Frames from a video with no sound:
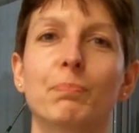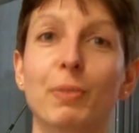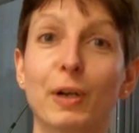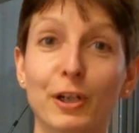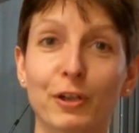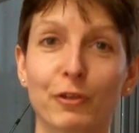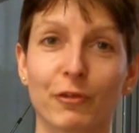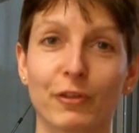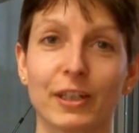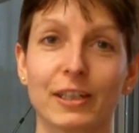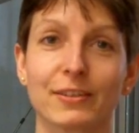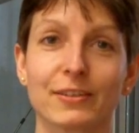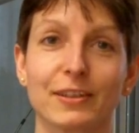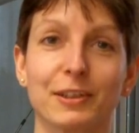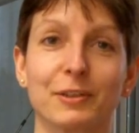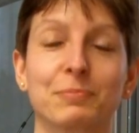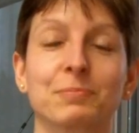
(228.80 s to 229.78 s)
Bug
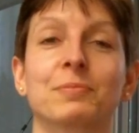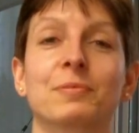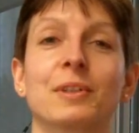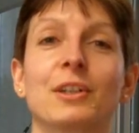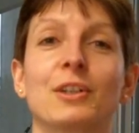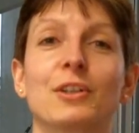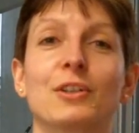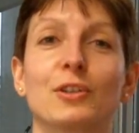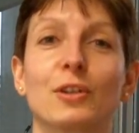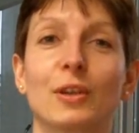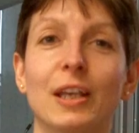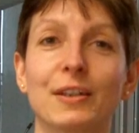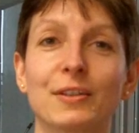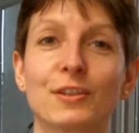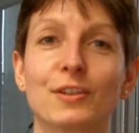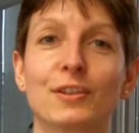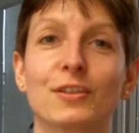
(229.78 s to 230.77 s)
fixing. So
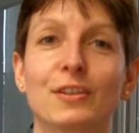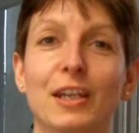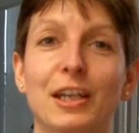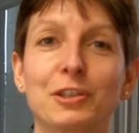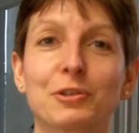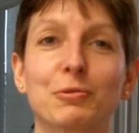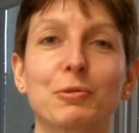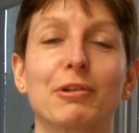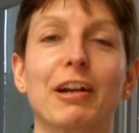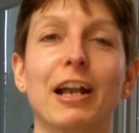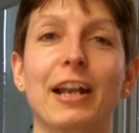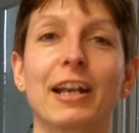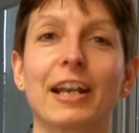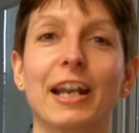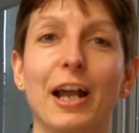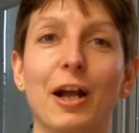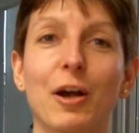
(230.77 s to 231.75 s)
that's the stage we're
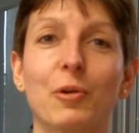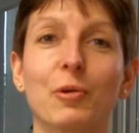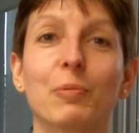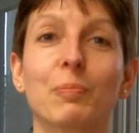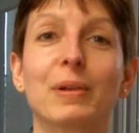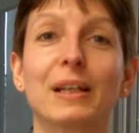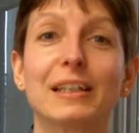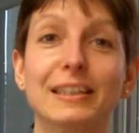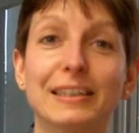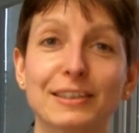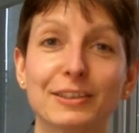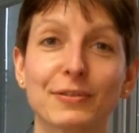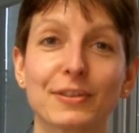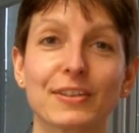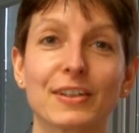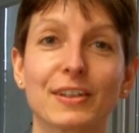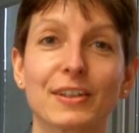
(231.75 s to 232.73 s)
at now.
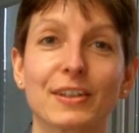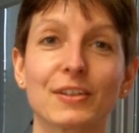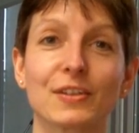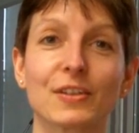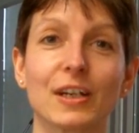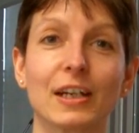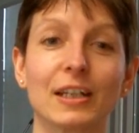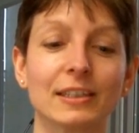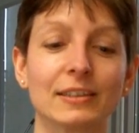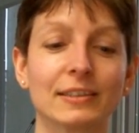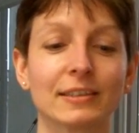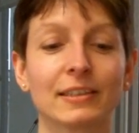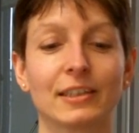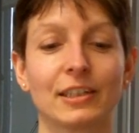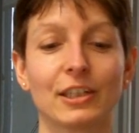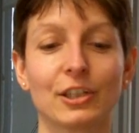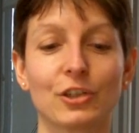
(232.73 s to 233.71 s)
Please visit the
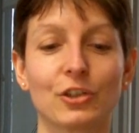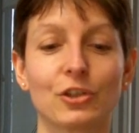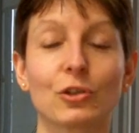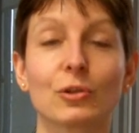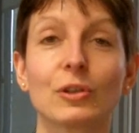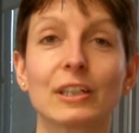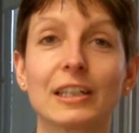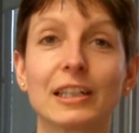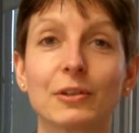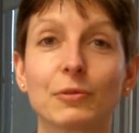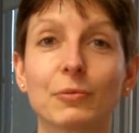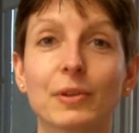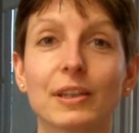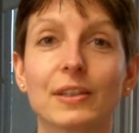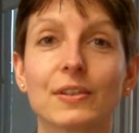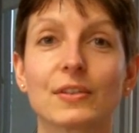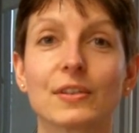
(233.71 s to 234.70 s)
site. Join in
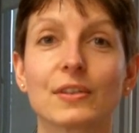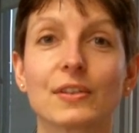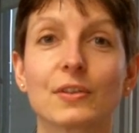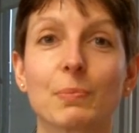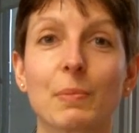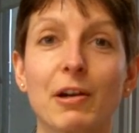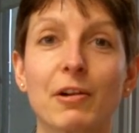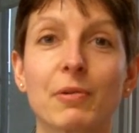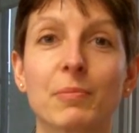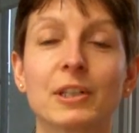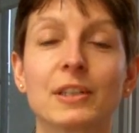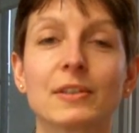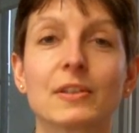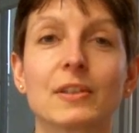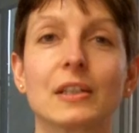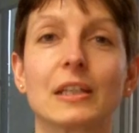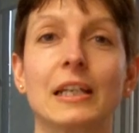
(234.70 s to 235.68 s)
with this
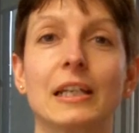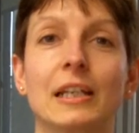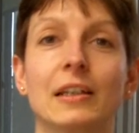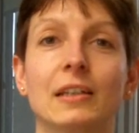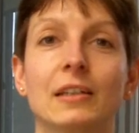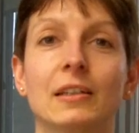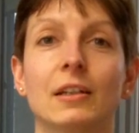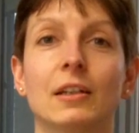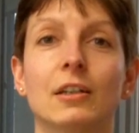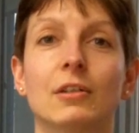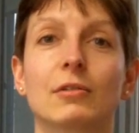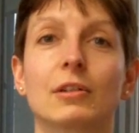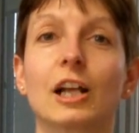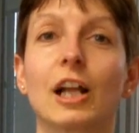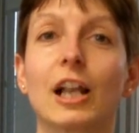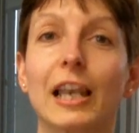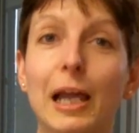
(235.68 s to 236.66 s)
experiment in
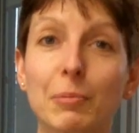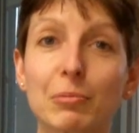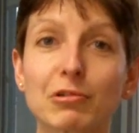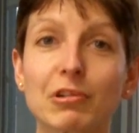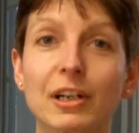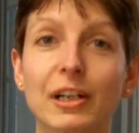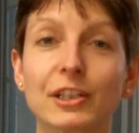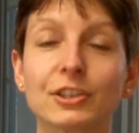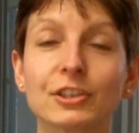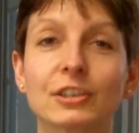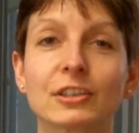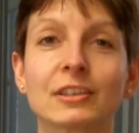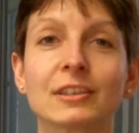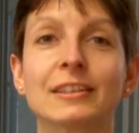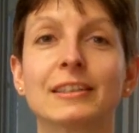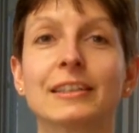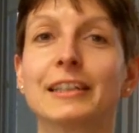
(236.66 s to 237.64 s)

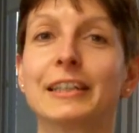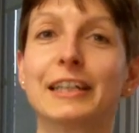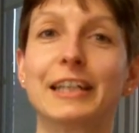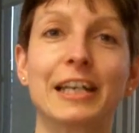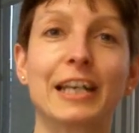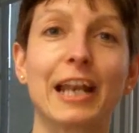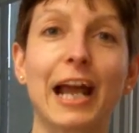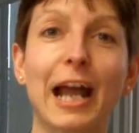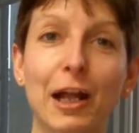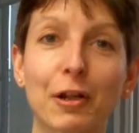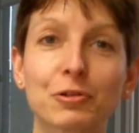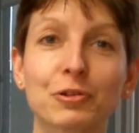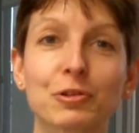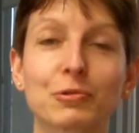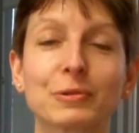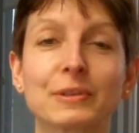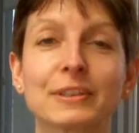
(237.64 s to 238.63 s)
collaboration, in
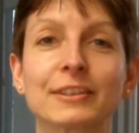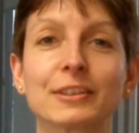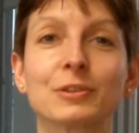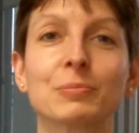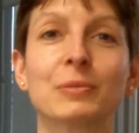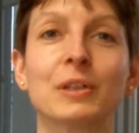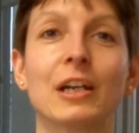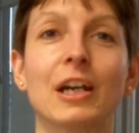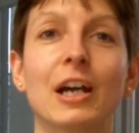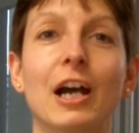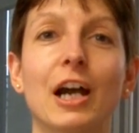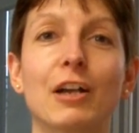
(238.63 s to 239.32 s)
altruism.